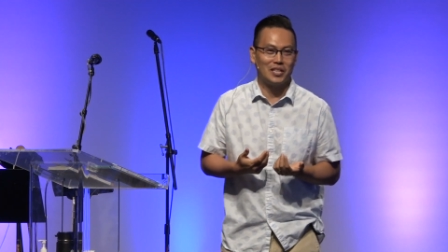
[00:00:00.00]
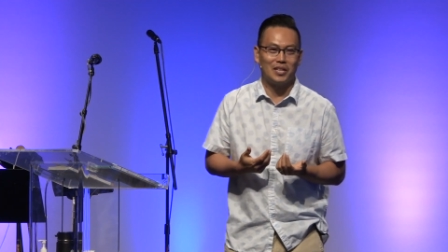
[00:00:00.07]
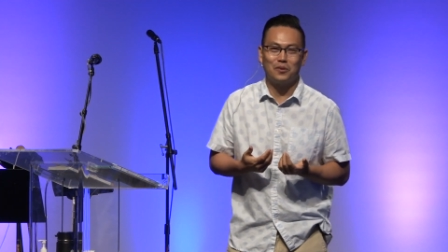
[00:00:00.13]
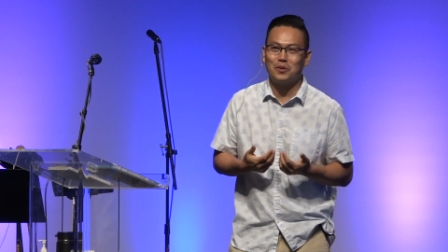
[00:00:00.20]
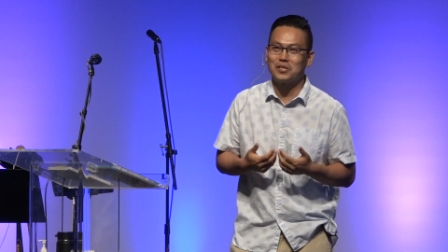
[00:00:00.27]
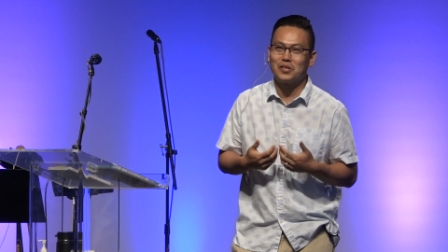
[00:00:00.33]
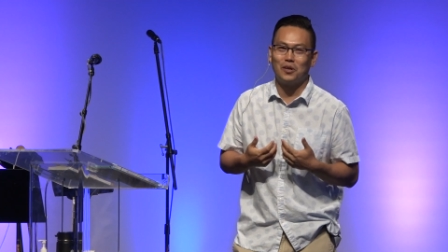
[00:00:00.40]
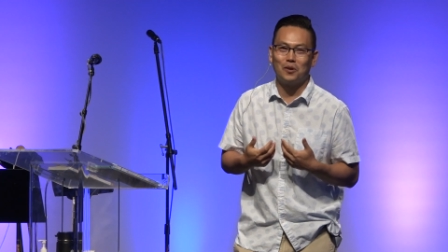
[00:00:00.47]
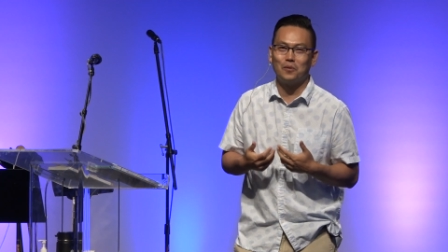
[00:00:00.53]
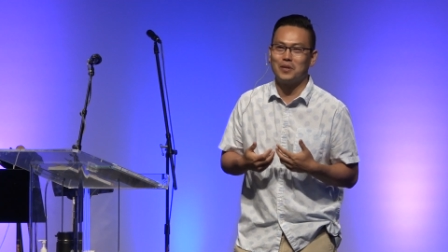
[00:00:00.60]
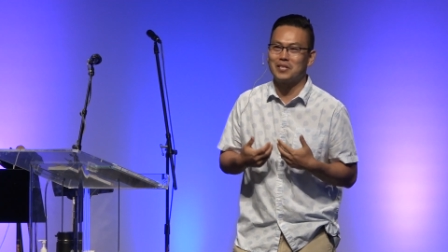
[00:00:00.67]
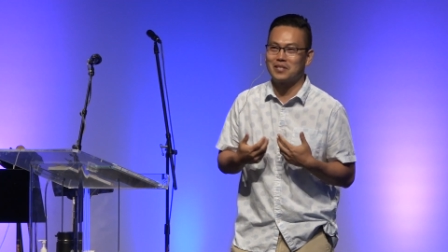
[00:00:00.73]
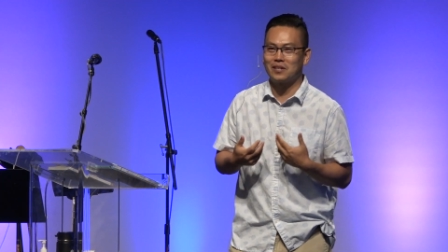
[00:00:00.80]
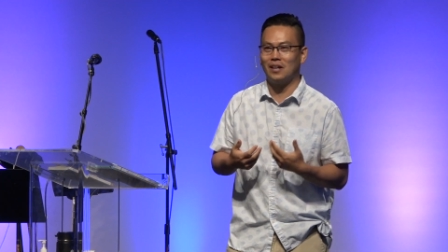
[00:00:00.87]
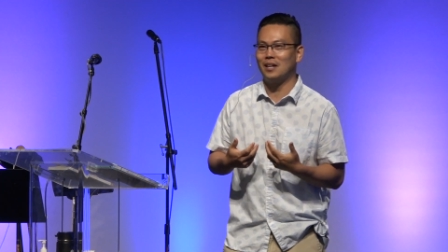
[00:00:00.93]
It was
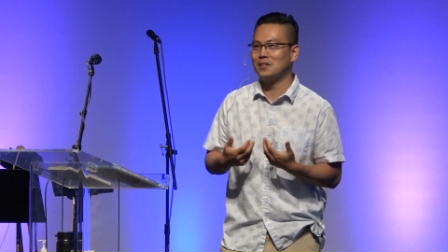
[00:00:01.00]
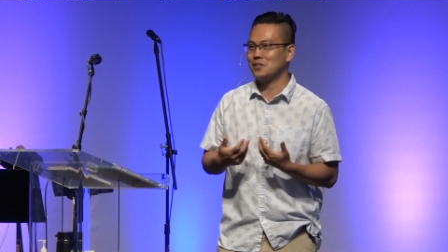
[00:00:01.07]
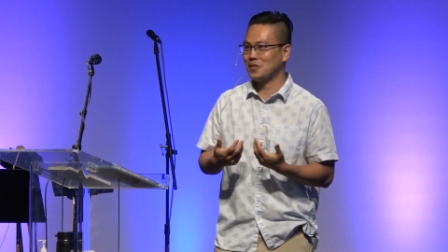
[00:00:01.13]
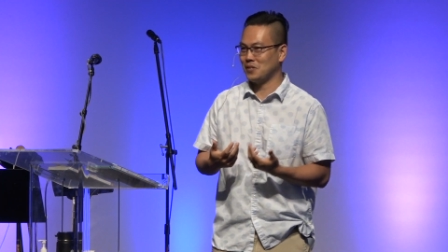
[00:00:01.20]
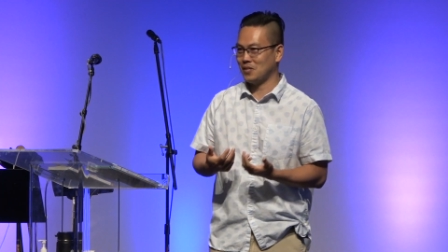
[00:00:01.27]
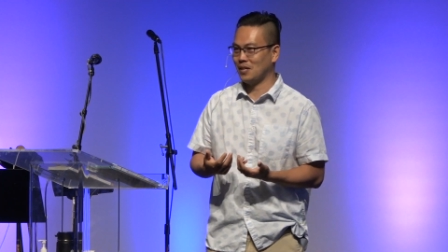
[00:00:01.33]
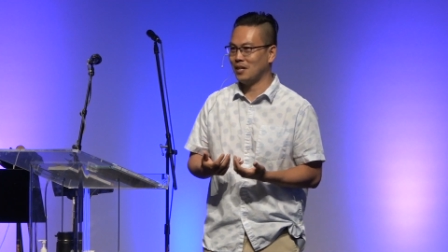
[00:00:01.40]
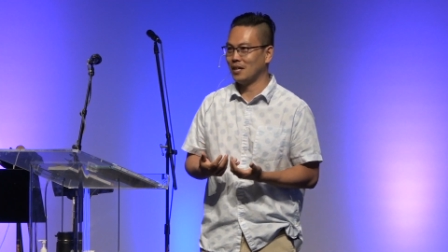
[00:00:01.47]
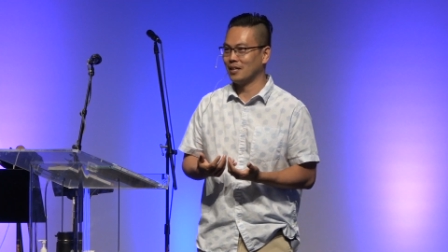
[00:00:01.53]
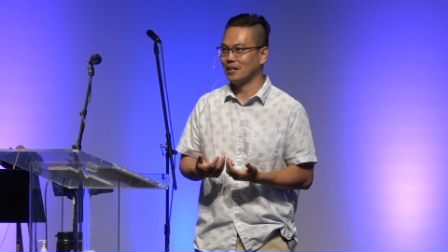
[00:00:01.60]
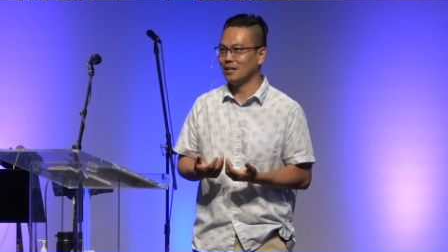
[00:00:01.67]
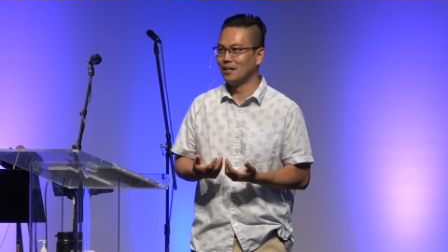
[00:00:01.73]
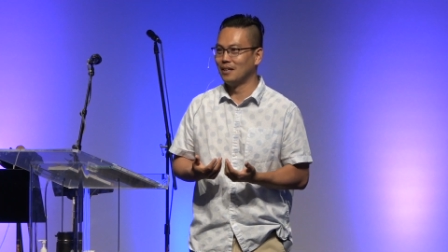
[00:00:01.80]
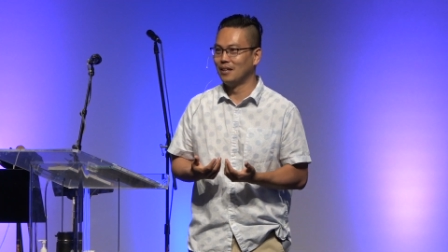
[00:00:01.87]
always God's design.